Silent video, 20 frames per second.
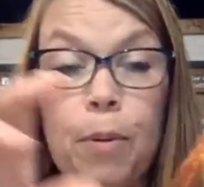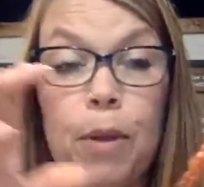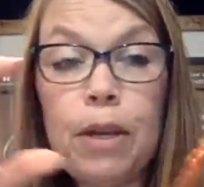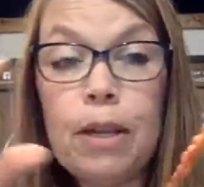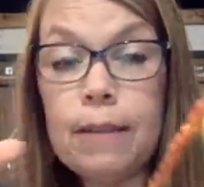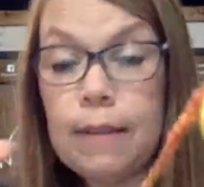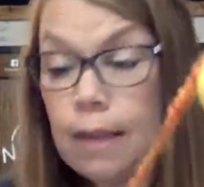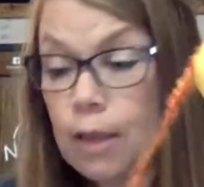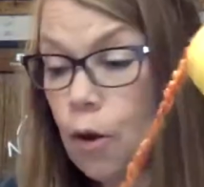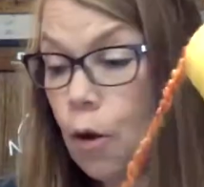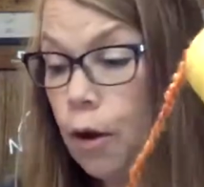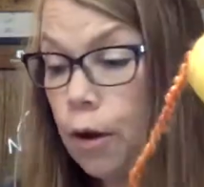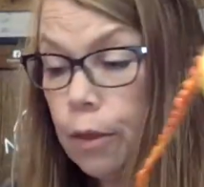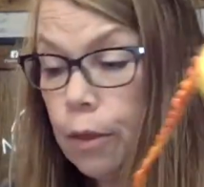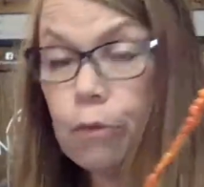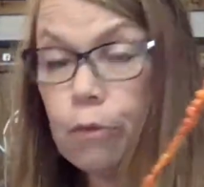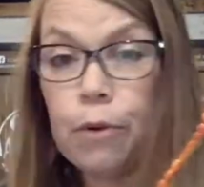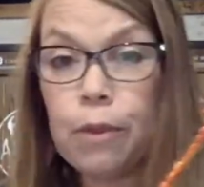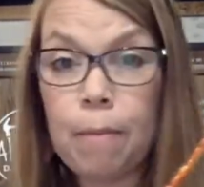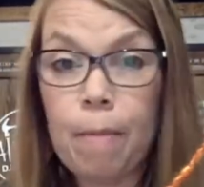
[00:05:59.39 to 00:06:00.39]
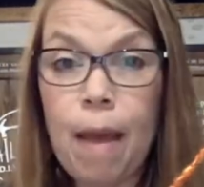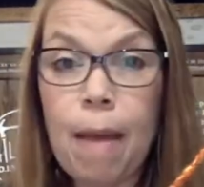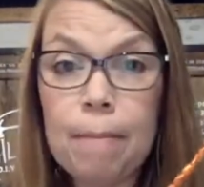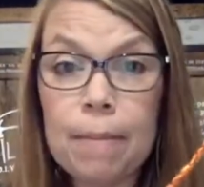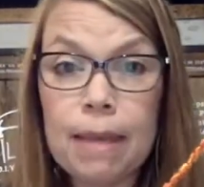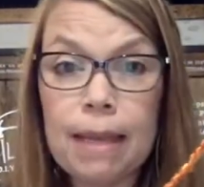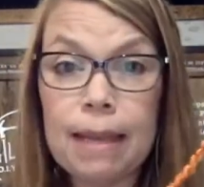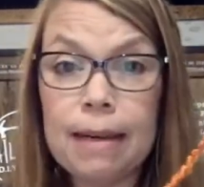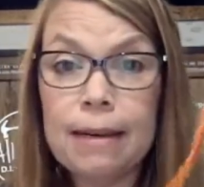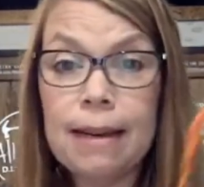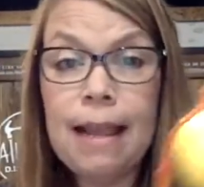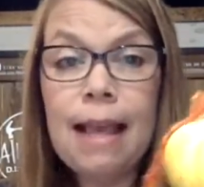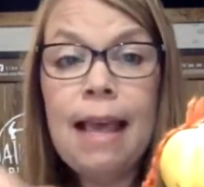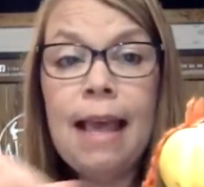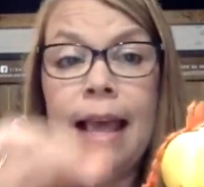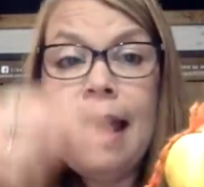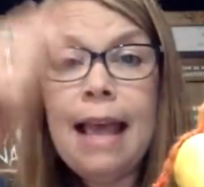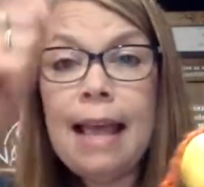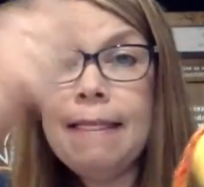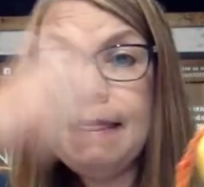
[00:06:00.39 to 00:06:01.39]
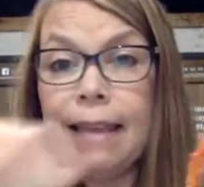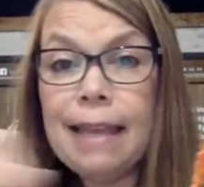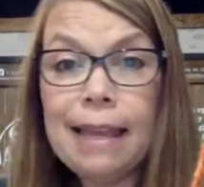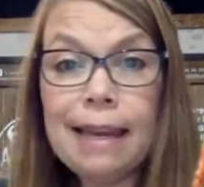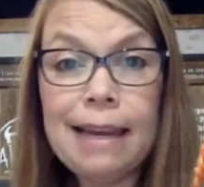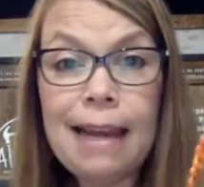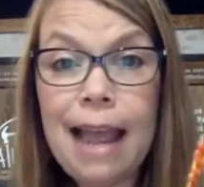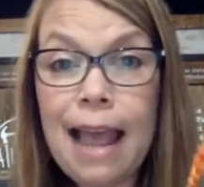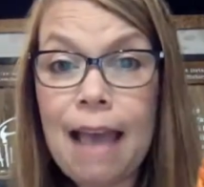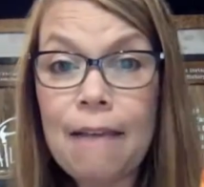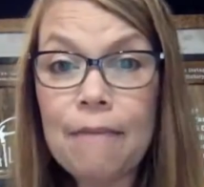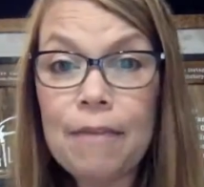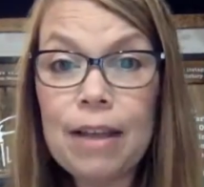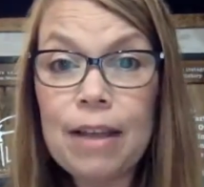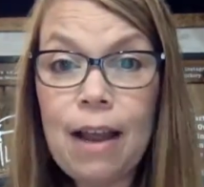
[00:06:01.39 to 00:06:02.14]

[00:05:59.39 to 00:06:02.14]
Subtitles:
putting the yarn through the pumpkin and then have it